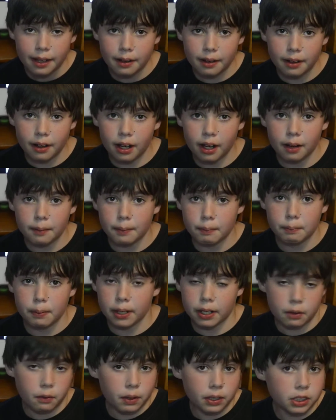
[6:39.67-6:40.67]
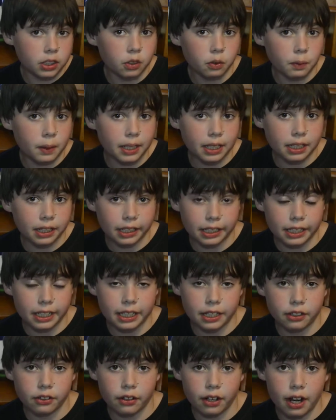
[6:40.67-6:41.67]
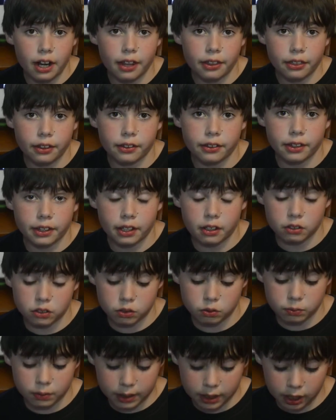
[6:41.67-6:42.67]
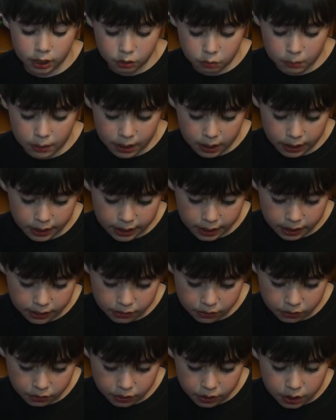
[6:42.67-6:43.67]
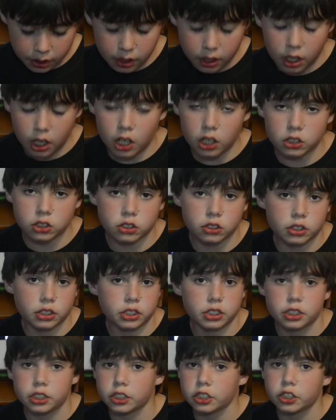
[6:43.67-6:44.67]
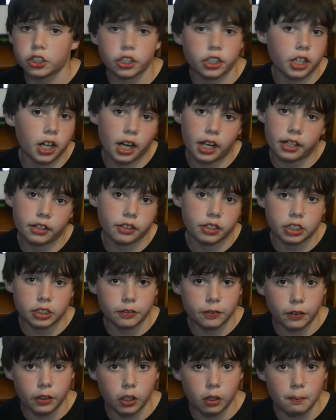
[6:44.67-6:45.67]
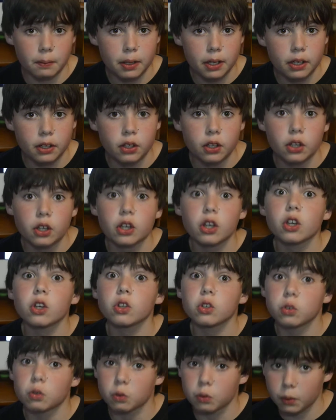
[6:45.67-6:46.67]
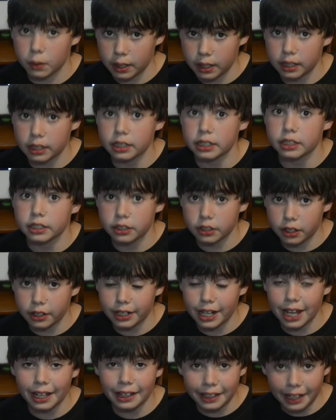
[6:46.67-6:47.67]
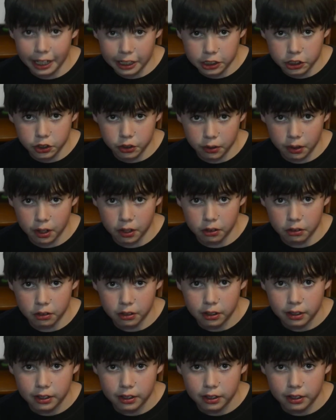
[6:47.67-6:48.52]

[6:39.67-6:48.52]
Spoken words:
but he wasn't a weakling either, and I thought that was really well handled. Also, the CGI in this film is really good. Electro,